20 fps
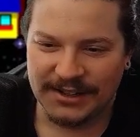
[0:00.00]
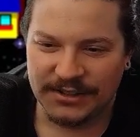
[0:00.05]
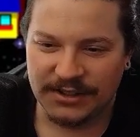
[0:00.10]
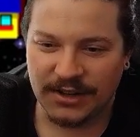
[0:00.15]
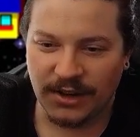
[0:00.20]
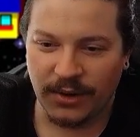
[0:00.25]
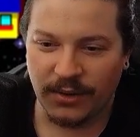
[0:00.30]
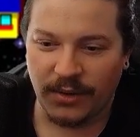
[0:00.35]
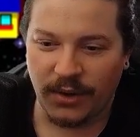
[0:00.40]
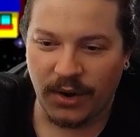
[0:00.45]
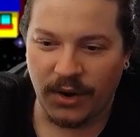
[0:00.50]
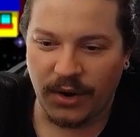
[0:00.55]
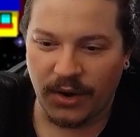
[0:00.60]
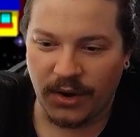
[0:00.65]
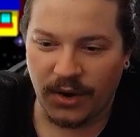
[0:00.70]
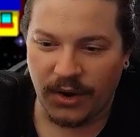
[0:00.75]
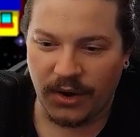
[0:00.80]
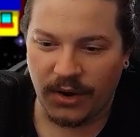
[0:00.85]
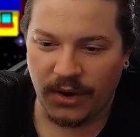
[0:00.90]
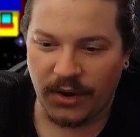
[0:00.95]
So,
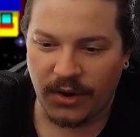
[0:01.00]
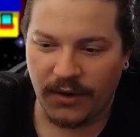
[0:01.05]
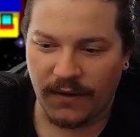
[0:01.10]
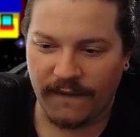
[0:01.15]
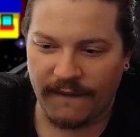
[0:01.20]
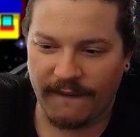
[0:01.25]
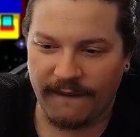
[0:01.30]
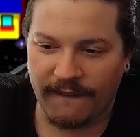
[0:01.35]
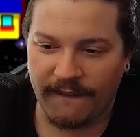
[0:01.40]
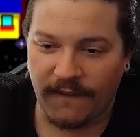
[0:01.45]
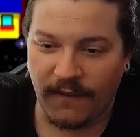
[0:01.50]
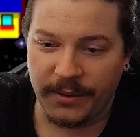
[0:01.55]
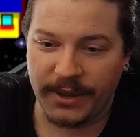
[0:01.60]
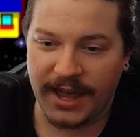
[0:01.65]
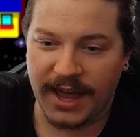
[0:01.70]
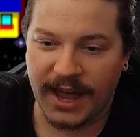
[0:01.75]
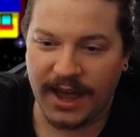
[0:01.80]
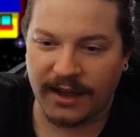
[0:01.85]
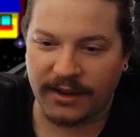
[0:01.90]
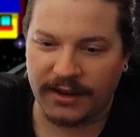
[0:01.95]
oh
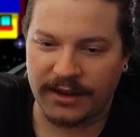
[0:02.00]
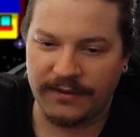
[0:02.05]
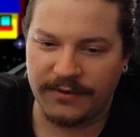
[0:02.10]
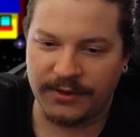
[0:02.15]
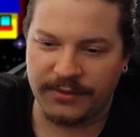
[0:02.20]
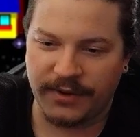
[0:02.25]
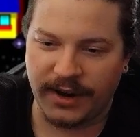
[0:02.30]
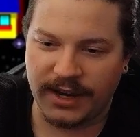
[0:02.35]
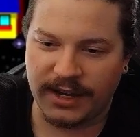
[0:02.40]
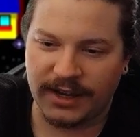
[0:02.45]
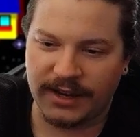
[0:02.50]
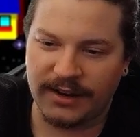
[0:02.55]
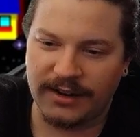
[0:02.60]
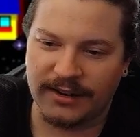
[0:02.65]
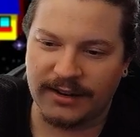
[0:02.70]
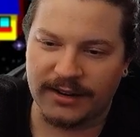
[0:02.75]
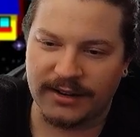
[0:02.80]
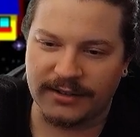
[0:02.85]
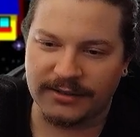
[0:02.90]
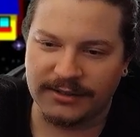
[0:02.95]
yeah, even right
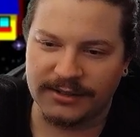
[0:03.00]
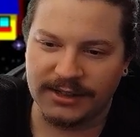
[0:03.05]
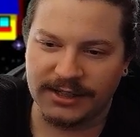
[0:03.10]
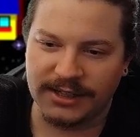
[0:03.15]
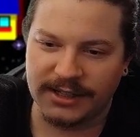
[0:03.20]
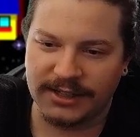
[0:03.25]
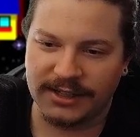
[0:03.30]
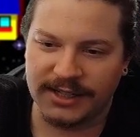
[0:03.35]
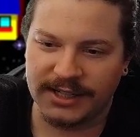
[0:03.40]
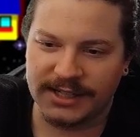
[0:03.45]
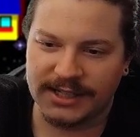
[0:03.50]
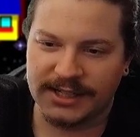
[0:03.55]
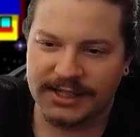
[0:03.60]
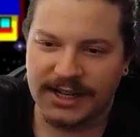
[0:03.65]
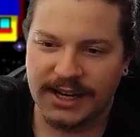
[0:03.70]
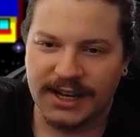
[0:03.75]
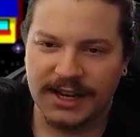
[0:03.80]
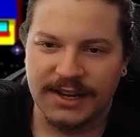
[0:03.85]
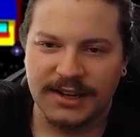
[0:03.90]
here, look at this.